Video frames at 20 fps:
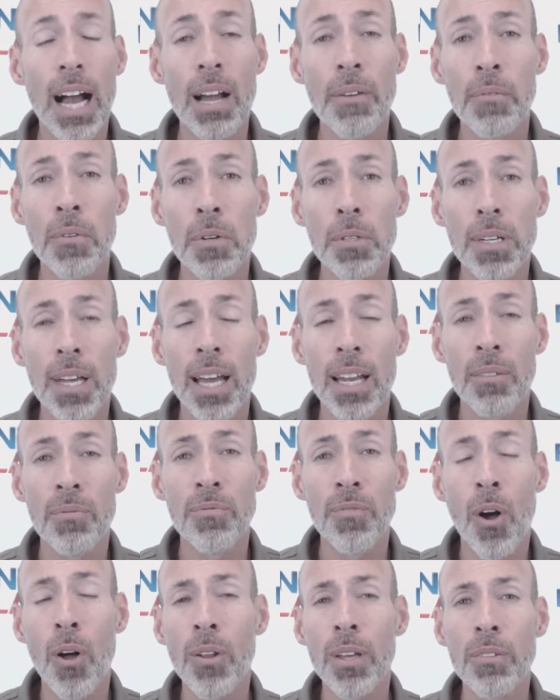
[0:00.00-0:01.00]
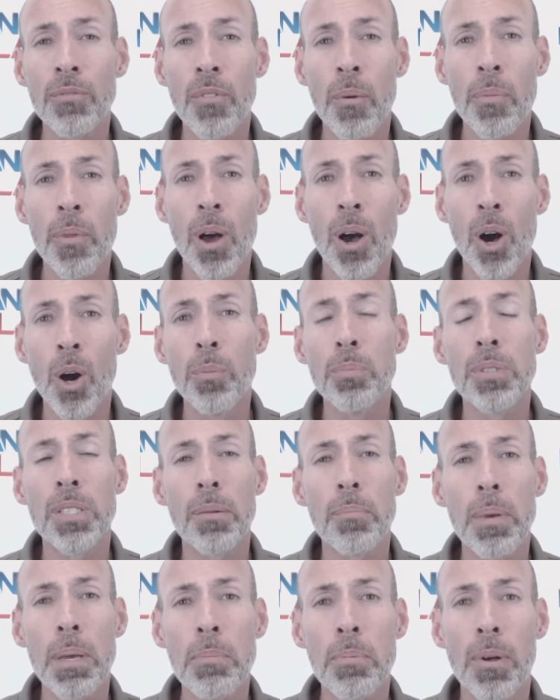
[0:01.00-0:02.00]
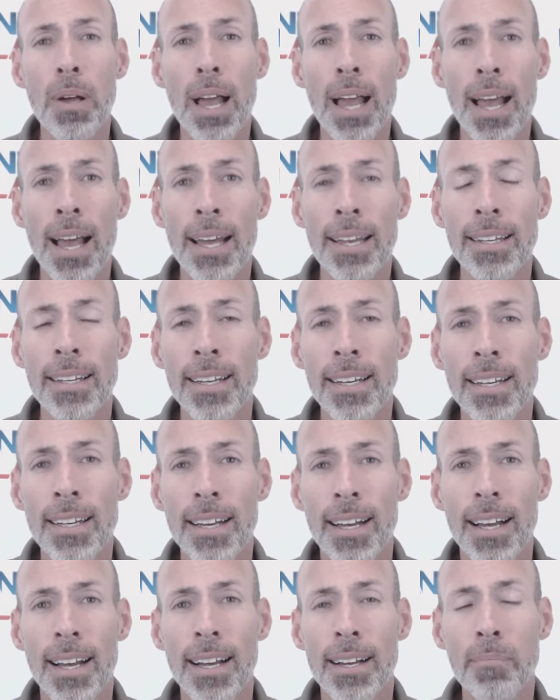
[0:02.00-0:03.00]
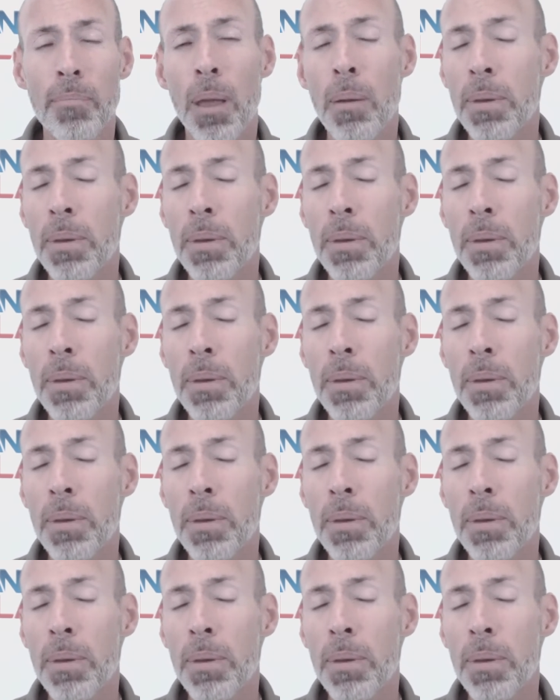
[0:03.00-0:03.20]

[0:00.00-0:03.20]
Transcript: Eifert kind of falling from the hopes that people had uh,